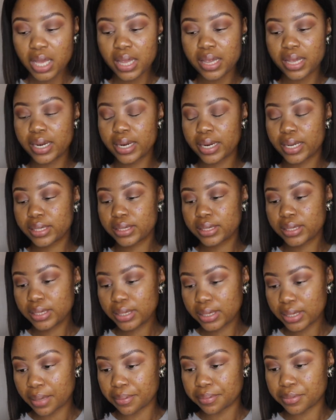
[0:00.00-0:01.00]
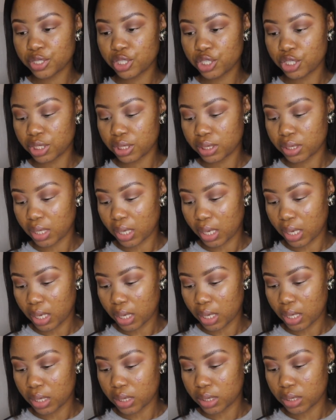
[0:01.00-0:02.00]
The next assumption
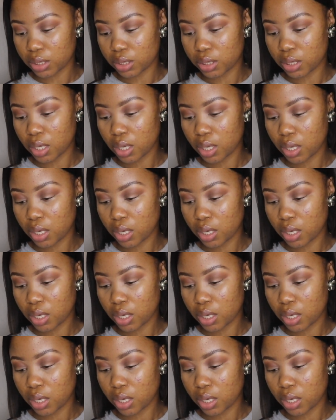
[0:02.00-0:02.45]
is